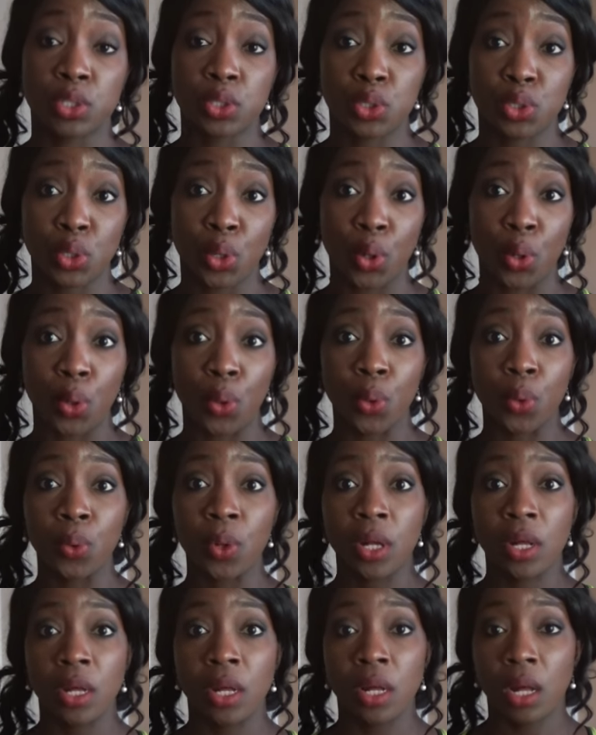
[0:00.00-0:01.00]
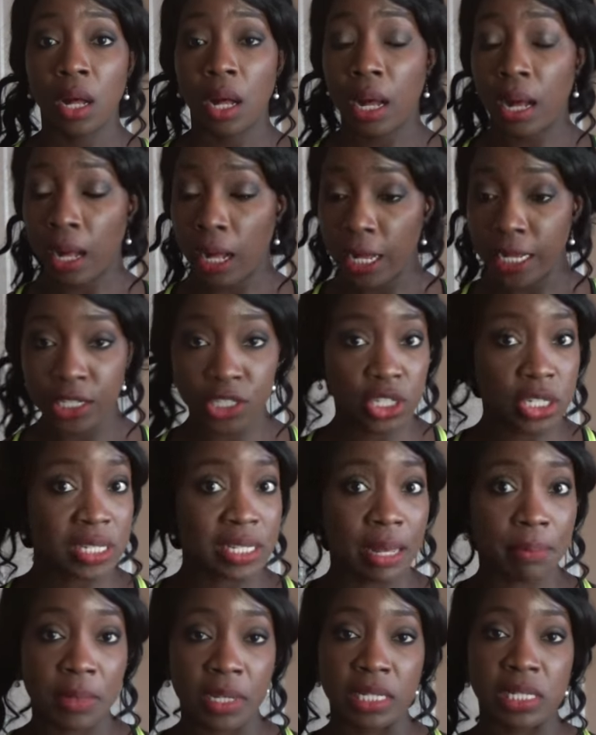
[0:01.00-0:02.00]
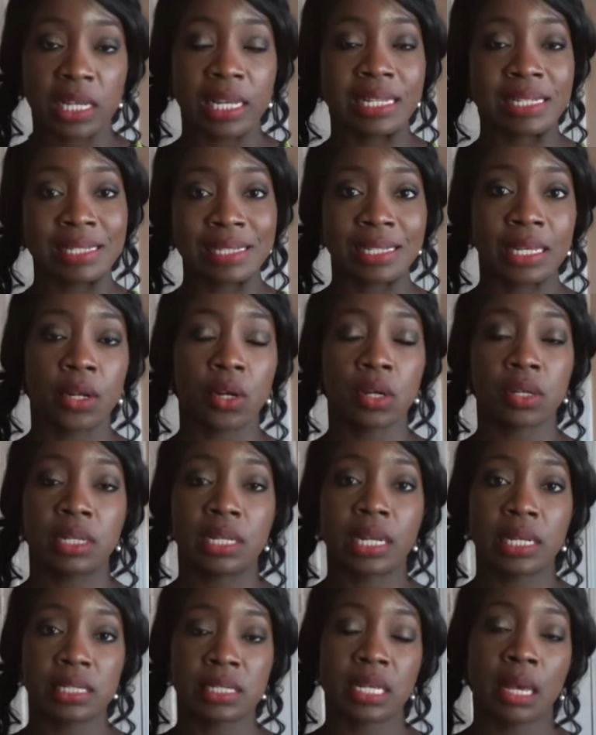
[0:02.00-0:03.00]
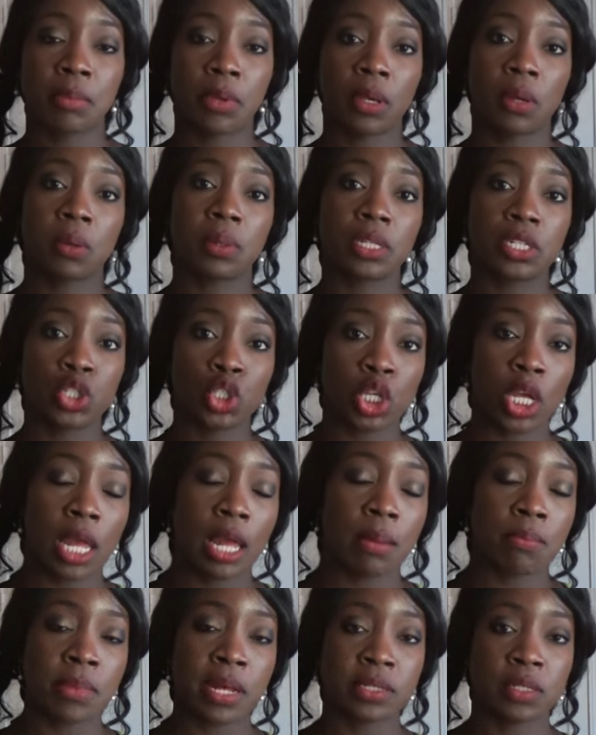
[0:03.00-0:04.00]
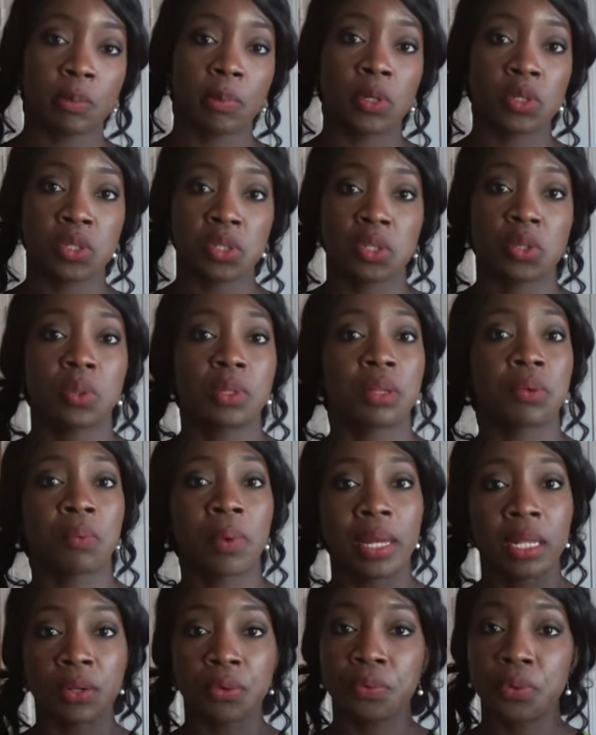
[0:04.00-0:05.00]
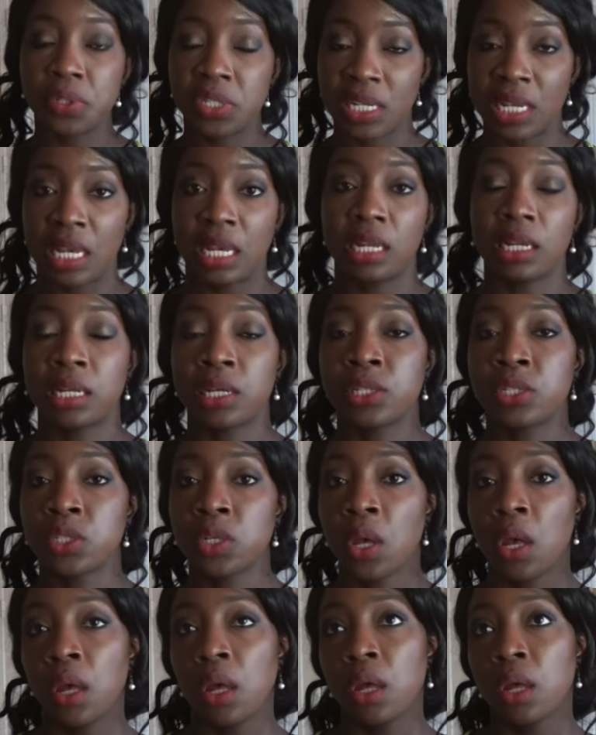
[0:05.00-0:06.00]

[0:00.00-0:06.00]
So it's just something to consider the next time you go in the gym as opposed to doing the regular routine, because